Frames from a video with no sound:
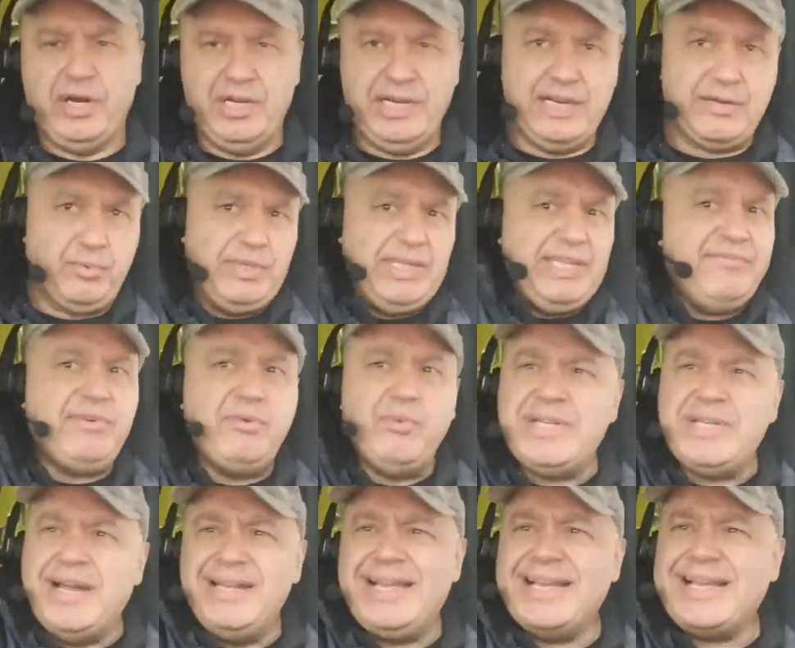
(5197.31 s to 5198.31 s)
Like when
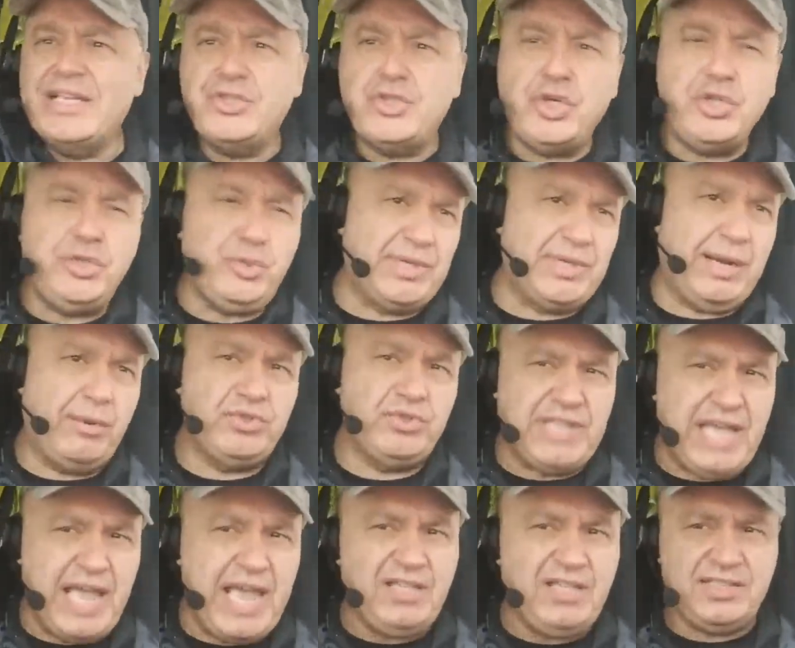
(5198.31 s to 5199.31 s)
I told you, when I was
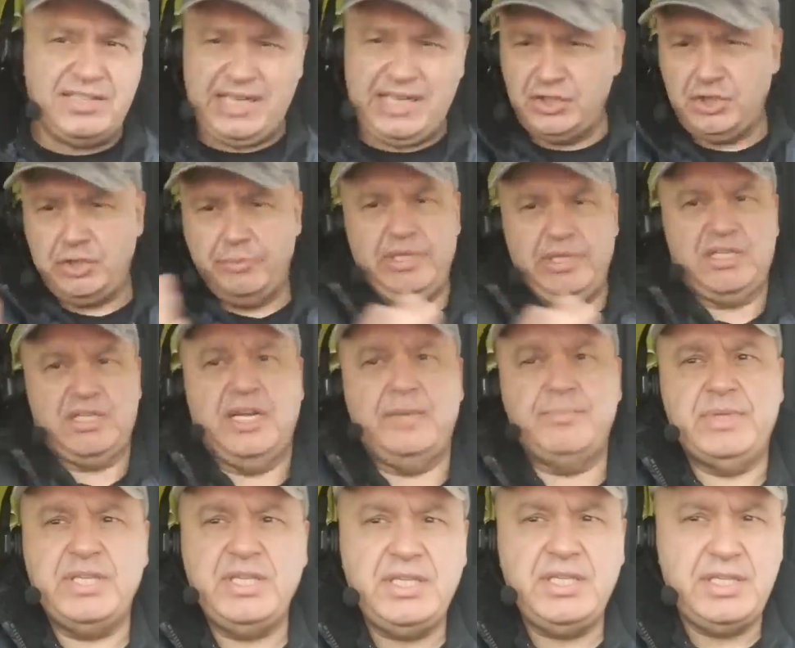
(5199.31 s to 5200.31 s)
dancing, I used to be a
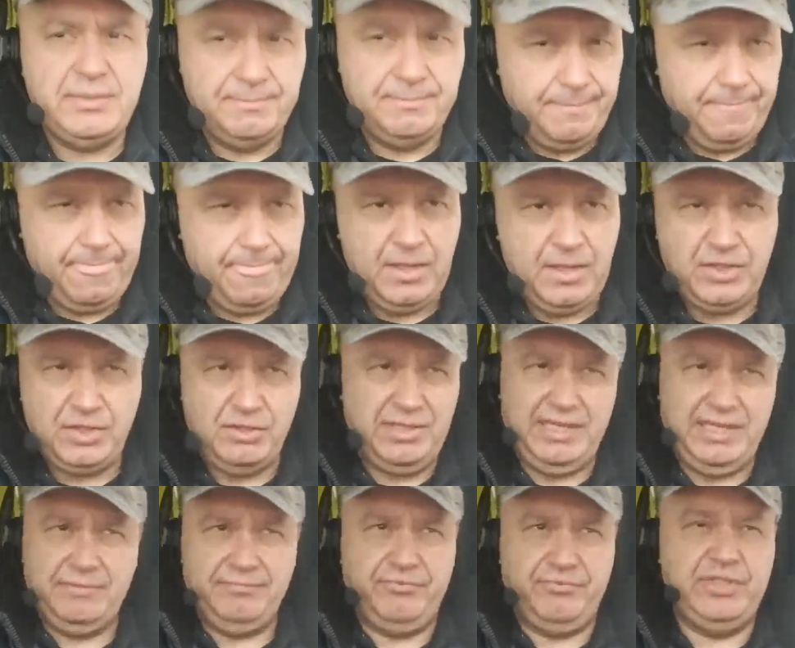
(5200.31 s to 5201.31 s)
club kid until
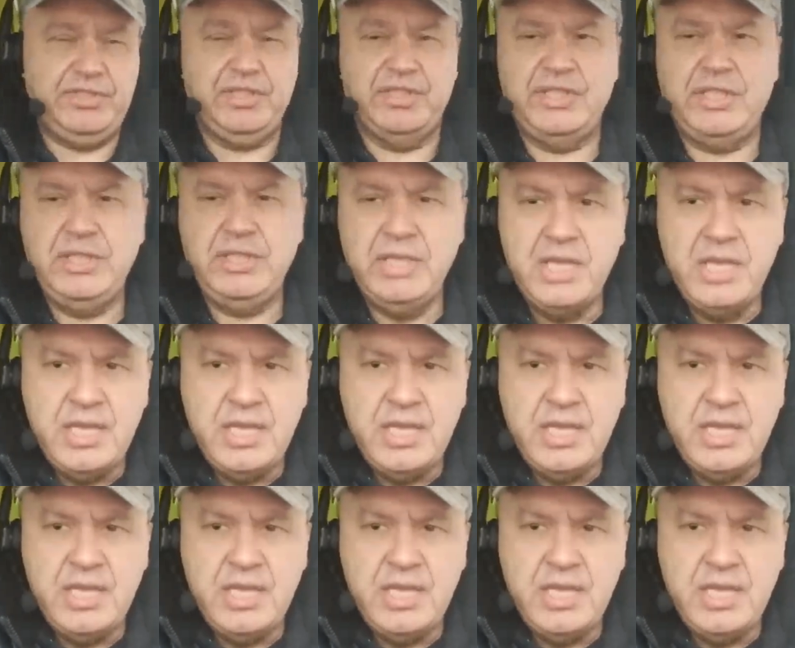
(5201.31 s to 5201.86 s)
like recently.